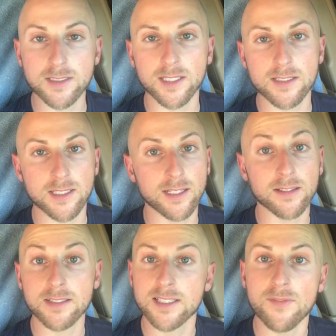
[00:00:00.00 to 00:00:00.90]
16,
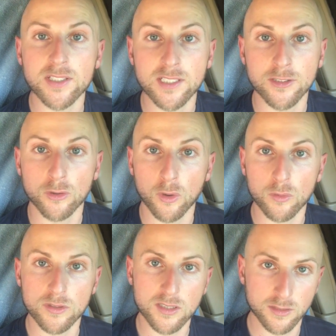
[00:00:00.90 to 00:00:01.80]
and 17 year
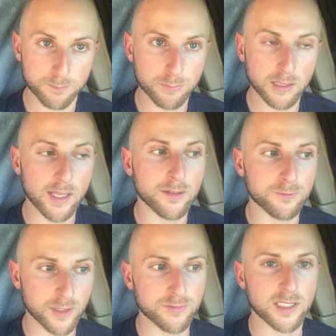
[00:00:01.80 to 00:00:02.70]
olds to play
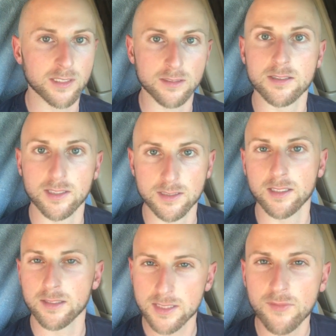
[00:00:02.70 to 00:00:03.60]
15 and
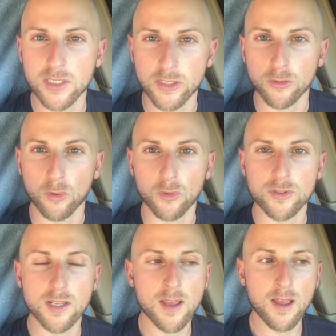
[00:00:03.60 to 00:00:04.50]
16 and 17 year
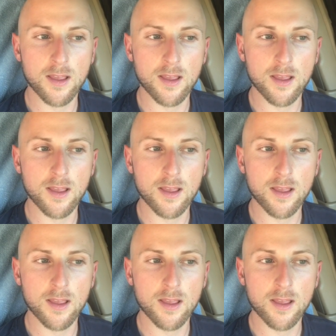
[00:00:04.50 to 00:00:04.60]
olds.